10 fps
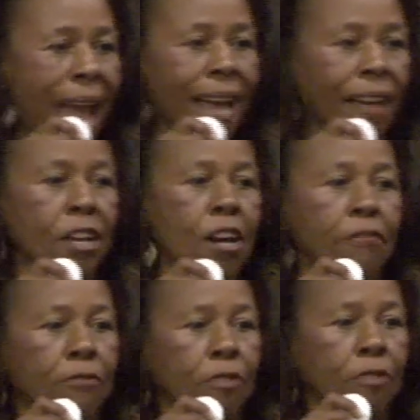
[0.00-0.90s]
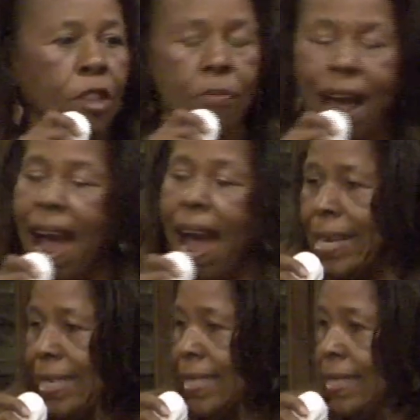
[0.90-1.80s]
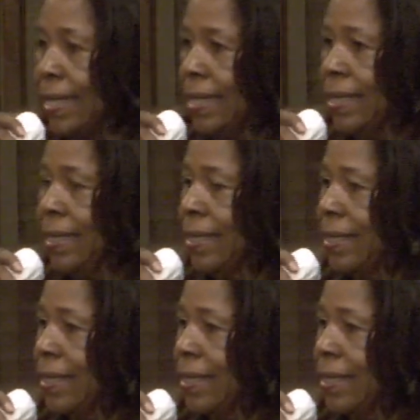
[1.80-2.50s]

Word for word: I'm coming back for the bride.